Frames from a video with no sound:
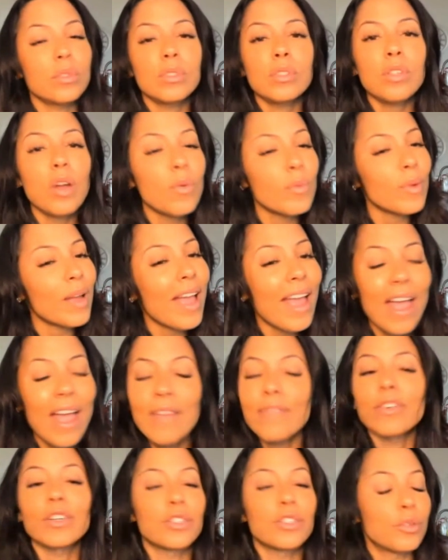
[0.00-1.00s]
don't
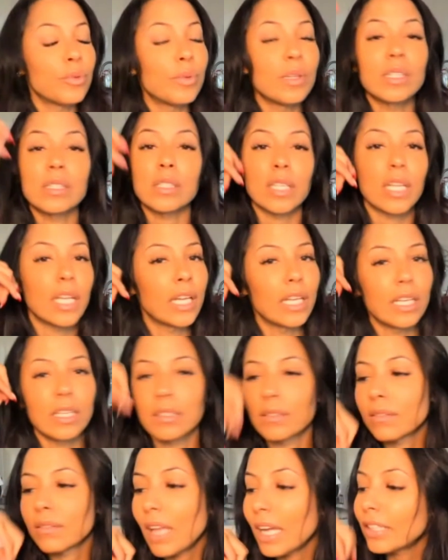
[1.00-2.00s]
ever do this
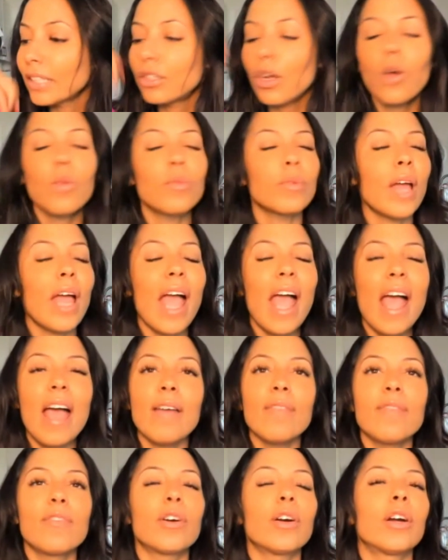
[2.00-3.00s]
again. Like, don't
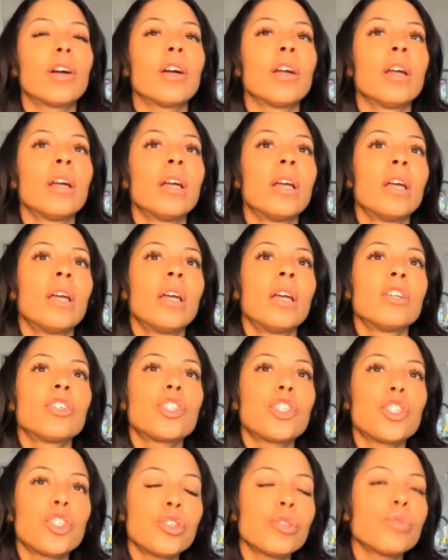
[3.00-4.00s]
ever
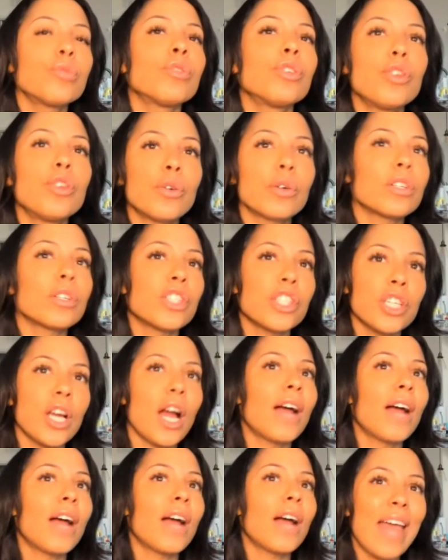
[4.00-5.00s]
shoot your
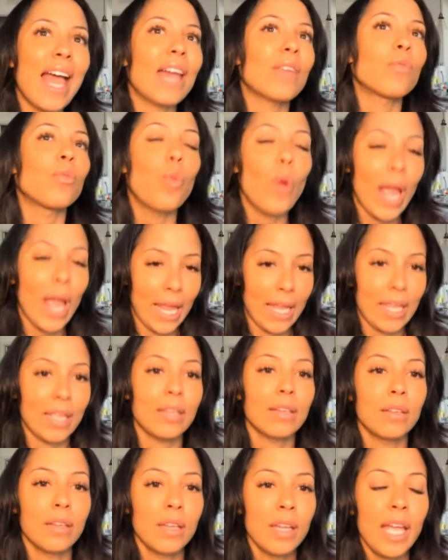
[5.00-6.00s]
shot that way.
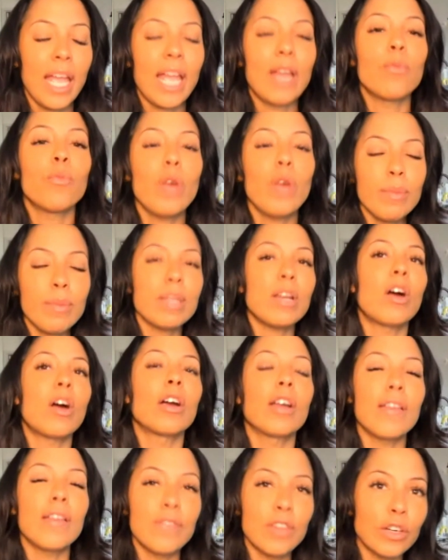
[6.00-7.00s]
And women
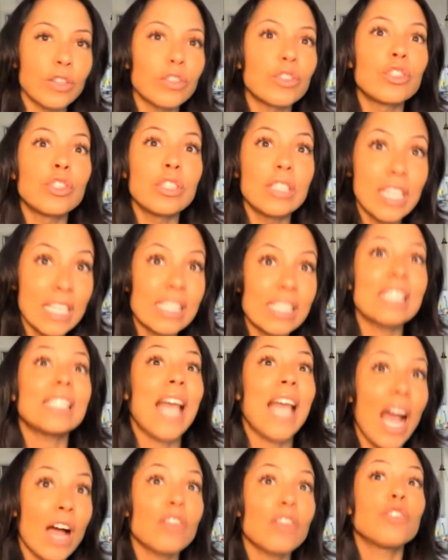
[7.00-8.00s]
this is
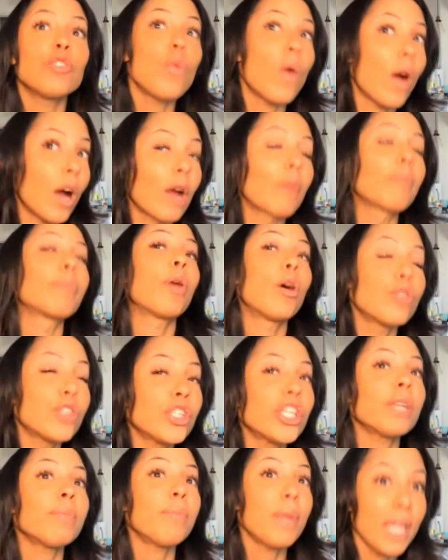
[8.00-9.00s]
how you are
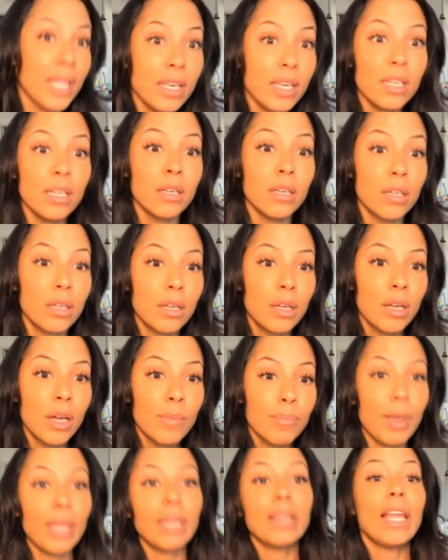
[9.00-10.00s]
approaching men,
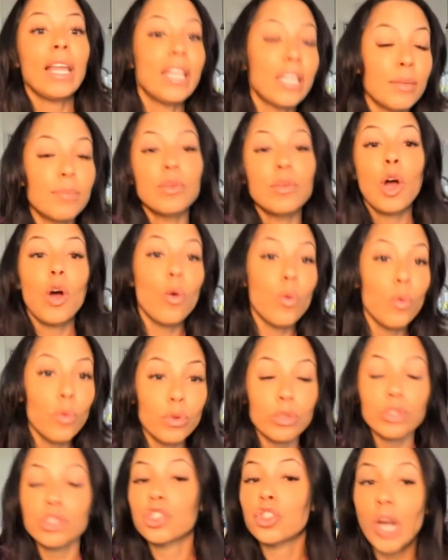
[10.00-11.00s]
by letting them know
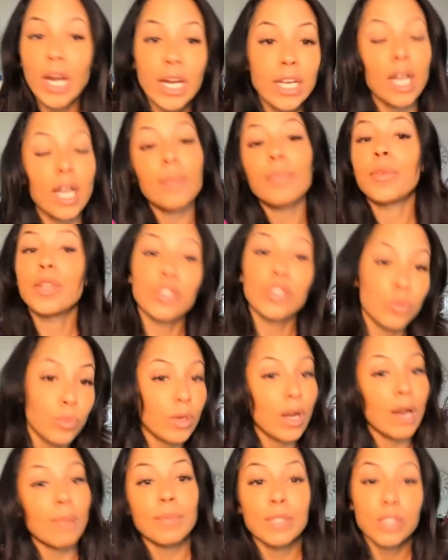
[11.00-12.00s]
straight up, this is what
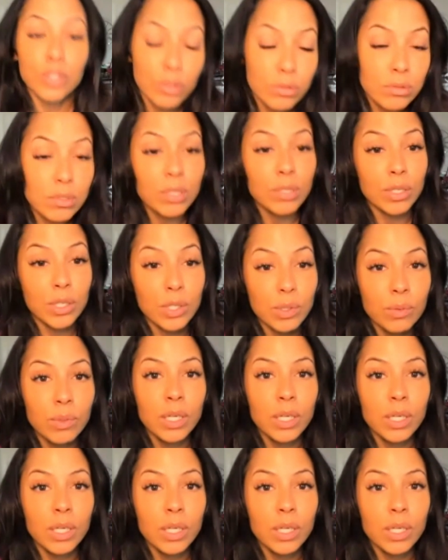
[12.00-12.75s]
I'm gonna do to you.